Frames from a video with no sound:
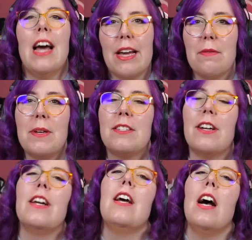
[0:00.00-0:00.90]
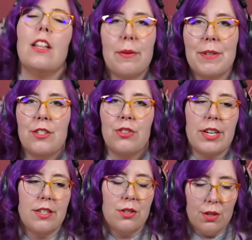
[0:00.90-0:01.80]
everybody, sorry, a little bit
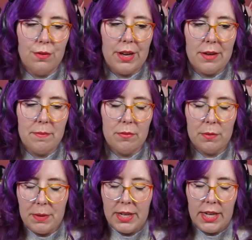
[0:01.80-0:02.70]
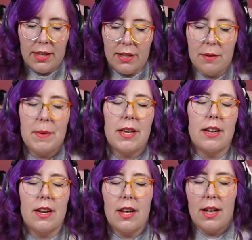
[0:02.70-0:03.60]
distracted. So if I'm repeating a little
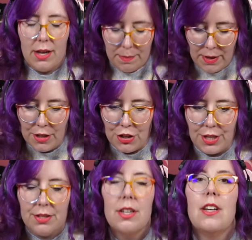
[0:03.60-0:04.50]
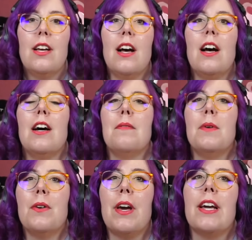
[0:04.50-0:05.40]
bit, apologies.
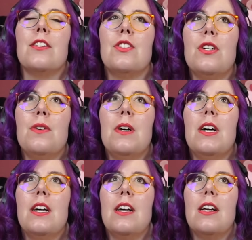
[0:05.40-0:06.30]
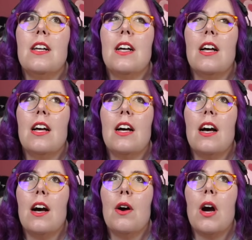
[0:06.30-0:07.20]
Okay, so
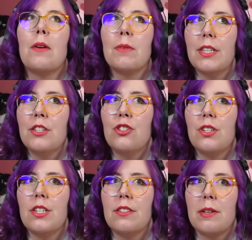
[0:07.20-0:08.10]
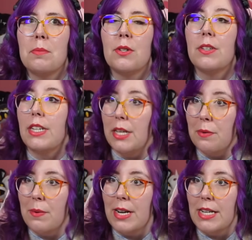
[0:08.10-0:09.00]
I really enjoyed this episode
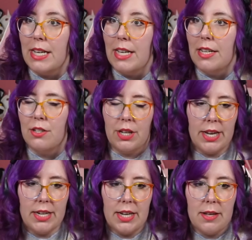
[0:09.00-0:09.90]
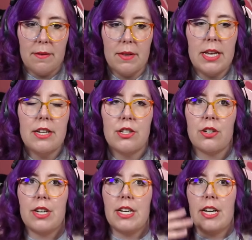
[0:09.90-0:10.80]
getting Wendy to kind of
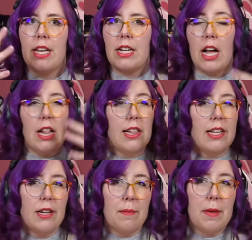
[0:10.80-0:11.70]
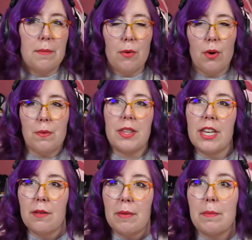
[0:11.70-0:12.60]
integrate in a little bit more with the
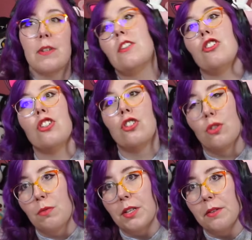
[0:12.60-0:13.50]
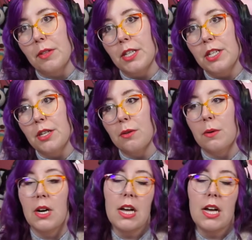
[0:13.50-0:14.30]
guild members since she's still really, really new.